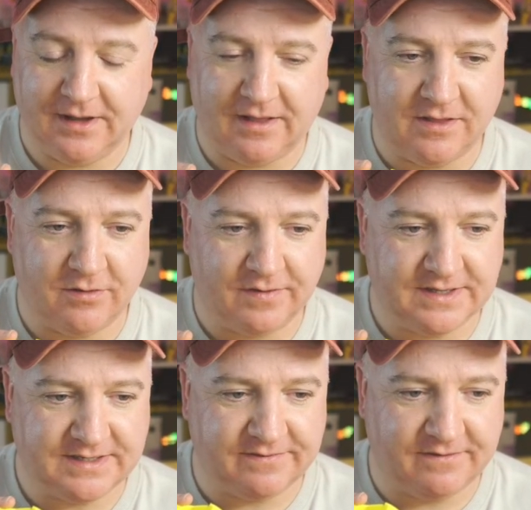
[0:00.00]
And then you've got
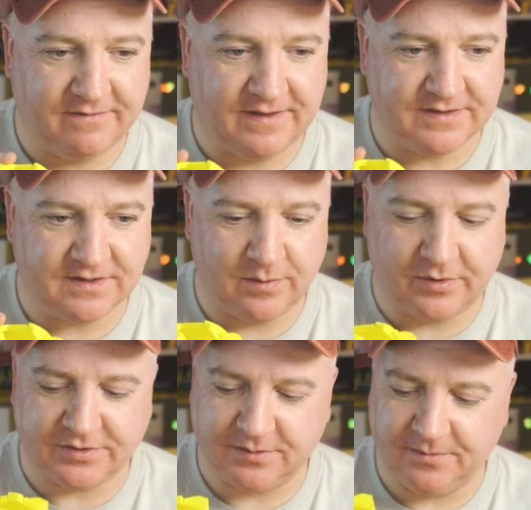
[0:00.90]
these different fins on the
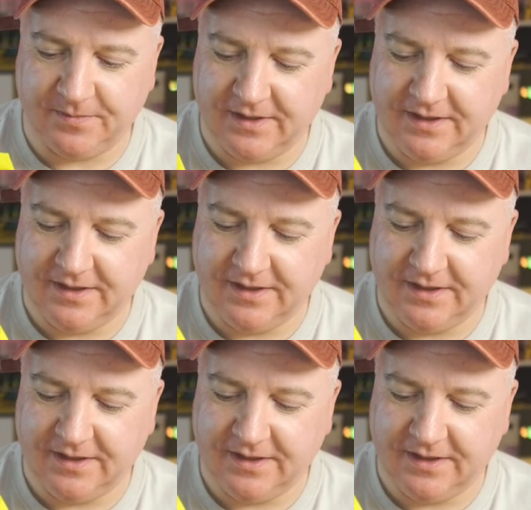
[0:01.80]
bottom.